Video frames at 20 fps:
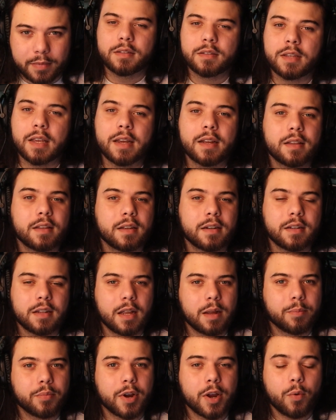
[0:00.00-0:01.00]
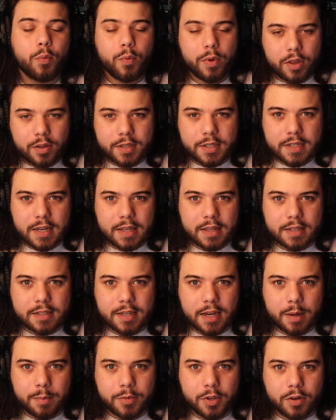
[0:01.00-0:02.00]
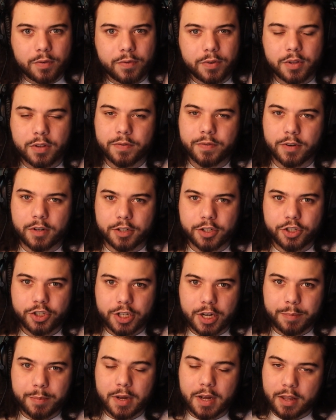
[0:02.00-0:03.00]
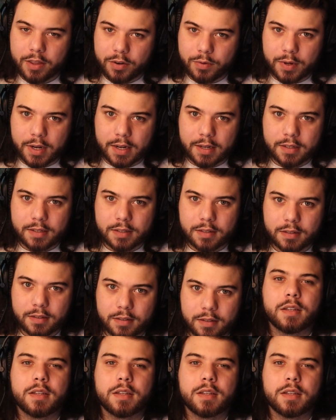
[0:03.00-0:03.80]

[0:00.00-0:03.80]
Tangela and Lombre will stay the same though for the first gym otherwise.